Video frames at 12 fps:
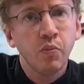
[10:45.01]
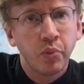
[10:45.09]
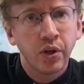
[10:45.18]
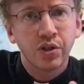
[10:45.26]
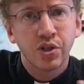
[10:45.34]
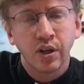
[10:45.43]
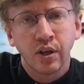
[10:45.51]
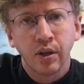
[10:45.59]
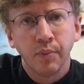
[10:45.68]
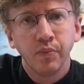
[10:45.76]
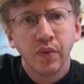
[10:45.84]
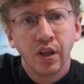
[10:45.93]
But
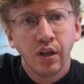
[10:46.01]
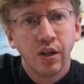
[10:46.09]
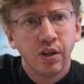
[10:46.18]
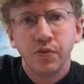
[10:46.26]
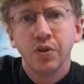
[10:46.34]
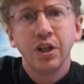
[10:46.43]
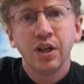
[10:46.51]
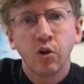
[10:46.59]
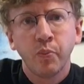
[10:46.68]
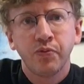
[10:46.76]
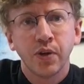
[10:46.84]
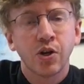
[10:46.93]
um, if you need
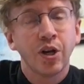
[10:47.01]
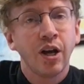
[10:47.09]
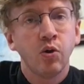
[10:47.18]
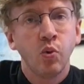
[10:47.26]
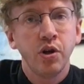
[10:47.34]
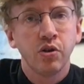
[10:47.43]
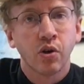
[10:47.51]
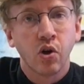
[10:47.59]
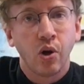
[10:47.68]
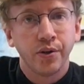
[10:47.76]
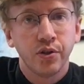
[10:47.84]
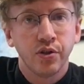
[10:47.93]
help figuring out what you're
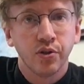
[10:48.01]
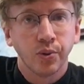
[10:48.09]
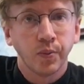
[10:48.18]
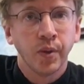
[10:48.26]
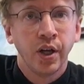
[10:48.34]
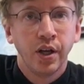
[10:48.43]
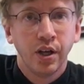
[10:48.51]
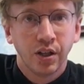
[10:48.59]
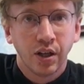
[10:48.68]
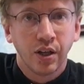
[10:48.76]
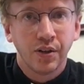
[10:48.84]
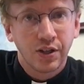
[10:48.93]
called to do,
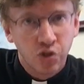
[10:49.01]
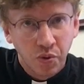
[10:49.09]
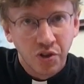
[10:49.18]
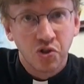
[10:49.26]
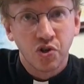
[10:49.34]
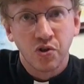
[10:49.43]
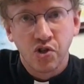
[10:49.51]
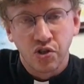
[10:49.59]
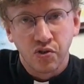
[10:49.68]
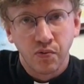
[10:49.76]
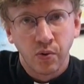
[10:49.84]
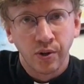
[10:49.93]
uh, that's what the church
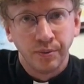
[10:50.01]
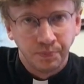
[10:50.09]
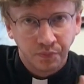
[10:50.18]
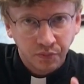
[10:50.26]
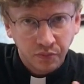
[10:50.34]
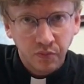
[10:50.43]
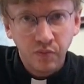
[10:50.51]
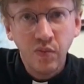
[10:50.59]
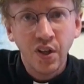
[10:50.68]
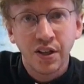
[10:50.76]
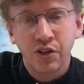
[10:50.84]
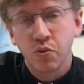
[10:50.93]
is for.
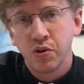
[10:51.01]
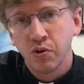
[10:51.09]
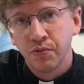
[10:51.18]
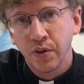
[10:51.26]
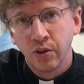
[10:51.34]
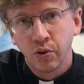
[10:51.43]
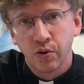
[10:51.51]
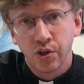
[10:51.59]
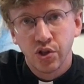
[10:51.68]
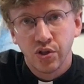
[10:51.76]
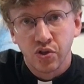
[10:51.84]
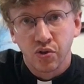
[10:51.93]
That's what your fellow
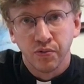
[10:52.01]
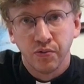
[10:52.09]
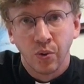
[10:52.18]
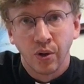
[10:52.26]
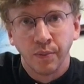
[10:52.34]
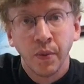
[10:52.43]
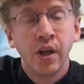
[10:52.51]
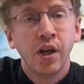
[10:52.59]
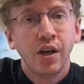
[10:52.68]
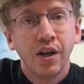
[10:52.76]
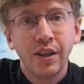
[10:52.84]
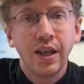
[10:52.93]
Christians are for.
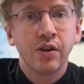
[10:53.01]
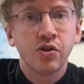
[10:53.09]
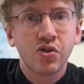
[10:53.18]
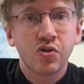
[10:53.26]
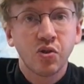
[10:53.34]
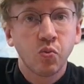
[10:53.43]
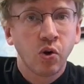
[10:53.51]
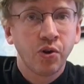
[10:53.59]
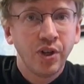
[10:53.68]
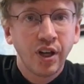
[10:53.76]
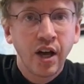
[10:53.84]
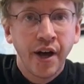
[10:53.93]
And that is the
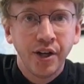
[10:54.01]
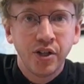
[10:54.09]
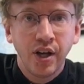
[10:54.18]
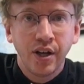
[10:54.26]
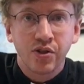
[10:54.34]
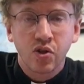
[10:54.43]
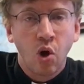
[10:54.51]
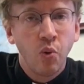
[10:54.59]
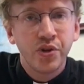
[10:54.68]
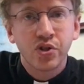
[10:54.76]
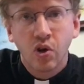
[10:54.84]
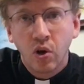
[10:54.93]
work that God does,
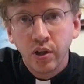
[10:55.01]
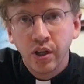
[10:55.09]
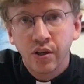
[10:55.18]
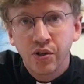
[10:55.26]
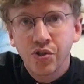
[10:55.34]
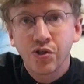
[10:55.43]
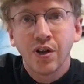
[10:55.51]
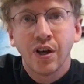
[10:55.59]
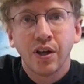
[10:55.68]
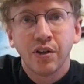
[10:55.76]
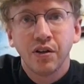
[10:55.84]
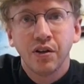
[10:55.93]
always calling us
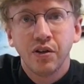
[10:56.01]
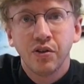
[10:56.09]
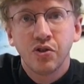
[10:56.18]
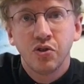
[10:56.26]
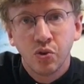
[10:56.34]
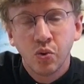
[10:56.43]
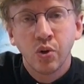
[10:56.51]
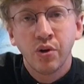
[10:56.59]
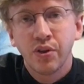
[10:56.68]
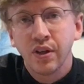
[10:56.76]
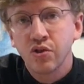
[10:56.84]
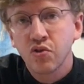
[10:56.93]
uh, to do
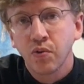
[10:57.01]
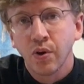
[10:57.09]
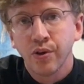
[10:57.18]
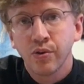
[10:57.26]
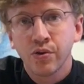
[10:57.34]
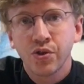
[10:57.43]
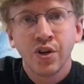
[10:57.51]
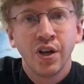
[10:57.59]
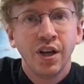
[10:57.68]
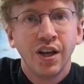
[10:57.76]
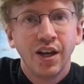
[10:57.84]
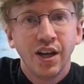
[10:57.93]
good things for others
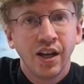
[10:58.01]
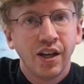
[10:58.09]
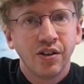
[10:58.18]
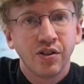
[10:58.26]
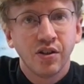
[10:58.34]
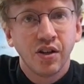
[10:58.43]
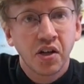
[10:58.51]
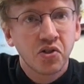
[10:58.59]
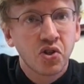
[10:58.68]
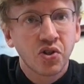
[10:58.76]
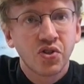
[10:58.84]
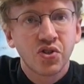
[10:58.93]
and
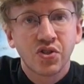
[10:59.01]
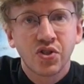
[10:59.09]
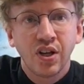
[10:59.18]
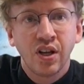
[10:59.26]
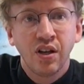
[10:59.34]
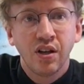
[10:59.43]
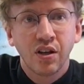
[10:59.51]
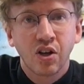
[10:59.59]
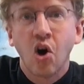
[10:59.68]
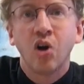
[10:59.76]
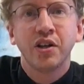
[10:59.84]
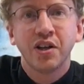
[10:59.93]
not just say,
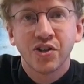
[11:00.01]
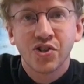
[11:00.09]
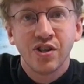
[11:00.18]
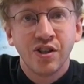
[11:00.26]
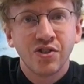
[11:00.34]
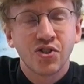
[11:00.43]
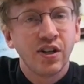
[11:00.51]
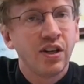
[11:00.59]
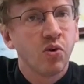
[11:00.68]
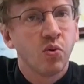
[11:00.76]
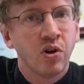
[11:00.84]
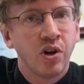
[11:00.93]
calling us and then
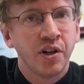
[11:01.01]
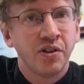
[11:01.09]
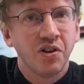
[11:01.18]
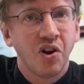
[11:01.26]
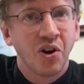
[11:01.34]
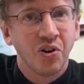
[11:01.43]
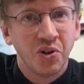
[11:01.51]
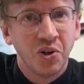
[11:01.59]
saying we're on our